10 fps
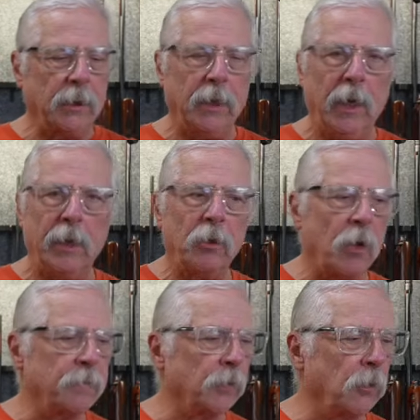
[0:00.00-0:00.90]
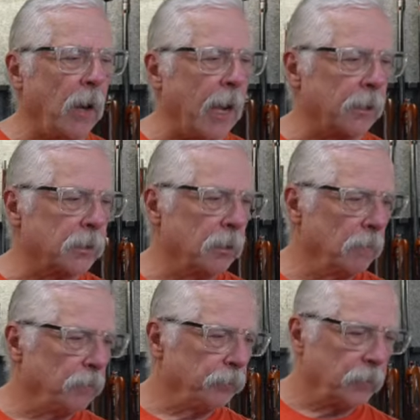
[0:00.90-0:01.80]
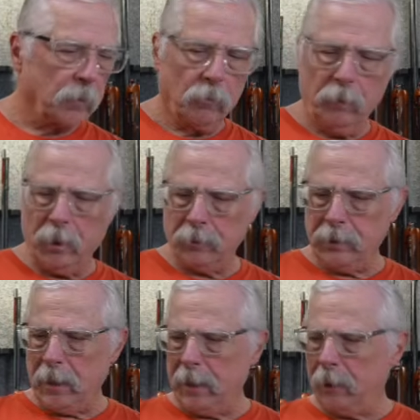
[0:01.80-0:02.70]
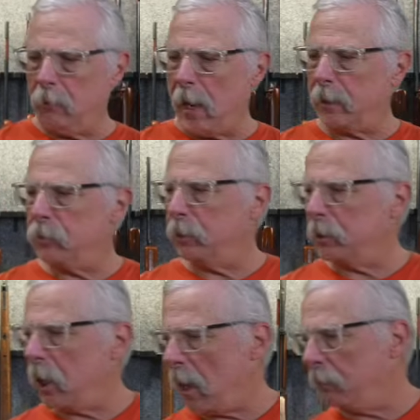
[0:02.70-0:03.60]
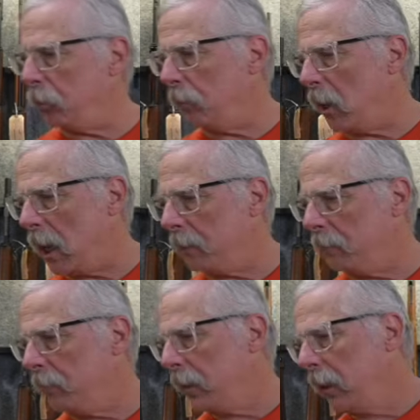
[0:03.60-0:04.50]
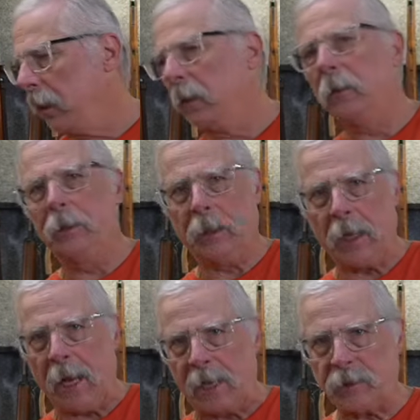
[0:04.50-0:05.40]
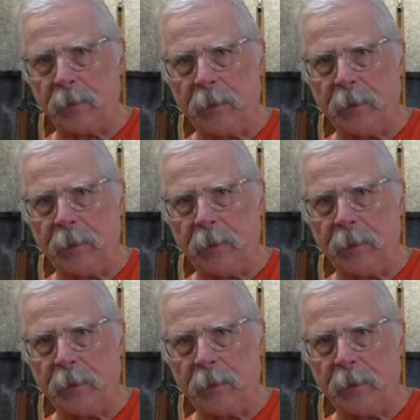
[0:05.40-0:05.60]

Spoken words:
the handguard for cracks. We don't see any cracks on the top or bottom. The gun hasn't been